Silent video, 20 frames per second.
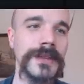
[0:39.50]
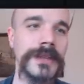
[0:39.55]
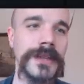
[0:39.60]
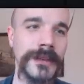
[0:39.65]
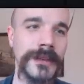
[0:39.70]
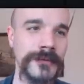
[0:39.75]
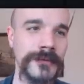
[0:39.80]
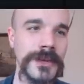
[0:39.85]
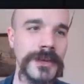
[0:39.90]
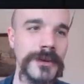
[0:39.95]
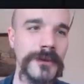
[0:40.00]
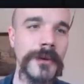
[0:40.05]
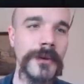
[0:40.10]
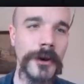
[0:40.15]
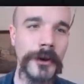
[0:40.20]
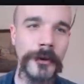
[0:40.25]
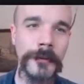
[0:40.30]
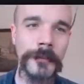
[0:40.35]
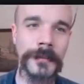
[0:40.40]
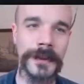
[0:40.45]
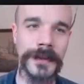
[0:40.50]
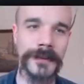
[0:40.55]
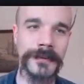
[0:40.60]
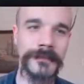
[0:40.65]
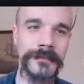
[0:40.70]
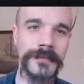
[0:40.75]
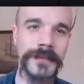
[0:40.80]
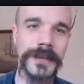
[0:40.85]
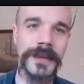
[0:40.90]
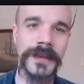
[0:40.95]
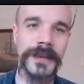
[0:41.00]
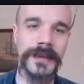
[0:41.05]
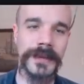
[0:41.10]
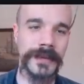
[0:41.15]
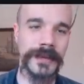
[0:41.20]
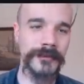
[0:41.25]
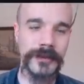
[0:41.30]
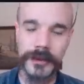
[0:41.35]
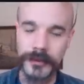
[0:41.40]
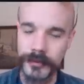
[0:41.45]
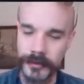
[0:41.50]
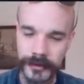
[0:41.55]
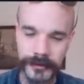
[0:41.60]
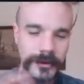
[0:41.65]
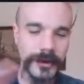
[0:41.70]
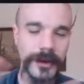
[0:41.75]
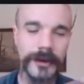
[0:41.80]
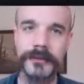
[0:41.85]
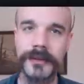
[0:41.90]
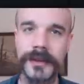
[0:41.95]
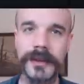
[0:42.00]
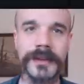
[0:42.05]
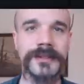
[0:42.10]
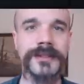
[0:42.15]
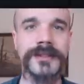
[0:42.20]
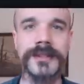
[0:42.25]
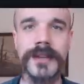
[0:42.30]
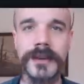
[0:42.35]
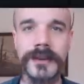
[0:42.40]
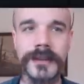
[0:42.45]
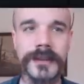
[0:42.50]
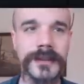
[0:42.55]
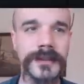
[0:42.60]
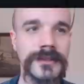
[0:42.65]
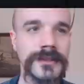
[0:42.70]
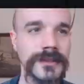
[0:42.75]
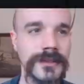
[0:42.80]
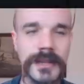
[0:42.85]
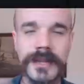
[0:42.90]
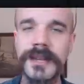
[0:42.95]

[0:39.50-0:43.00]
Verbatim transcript: If you open if you if you have a suckless